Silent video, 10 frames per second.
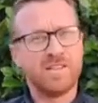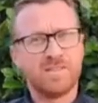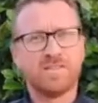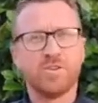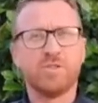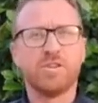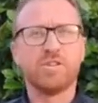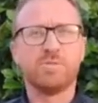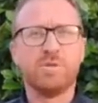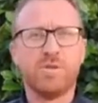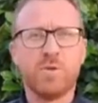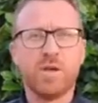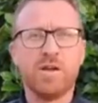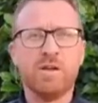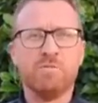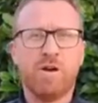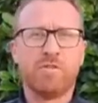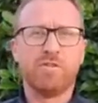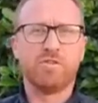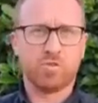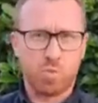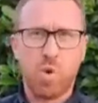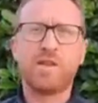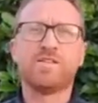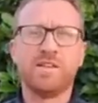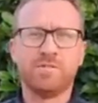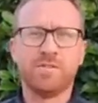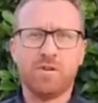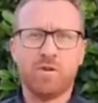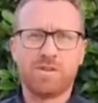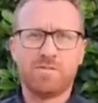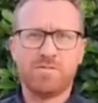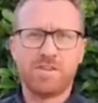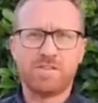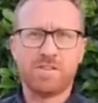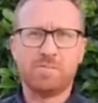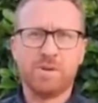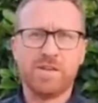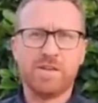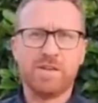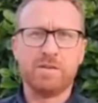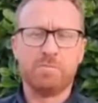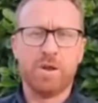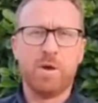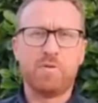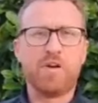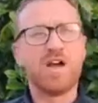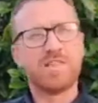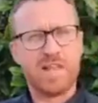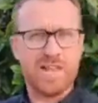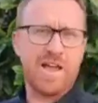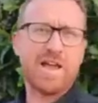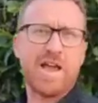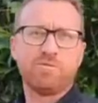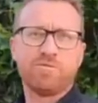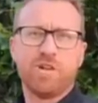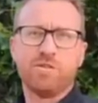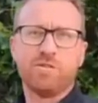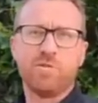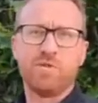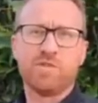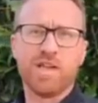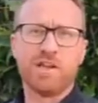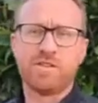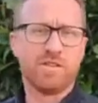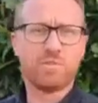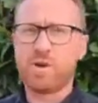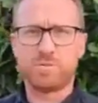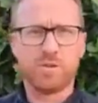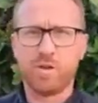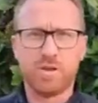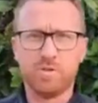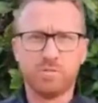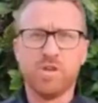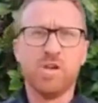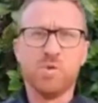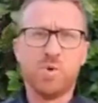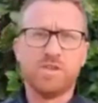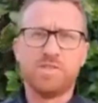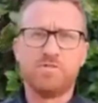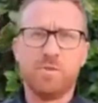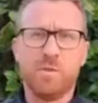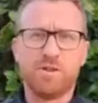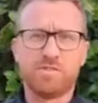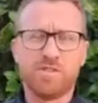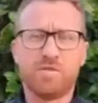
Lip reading: this is a good thing to be doing rather than just waiting for the lockdown phase to completely blow over and then getting out and starting doing viewings again, because otherwise we're going to lose weeks if not months.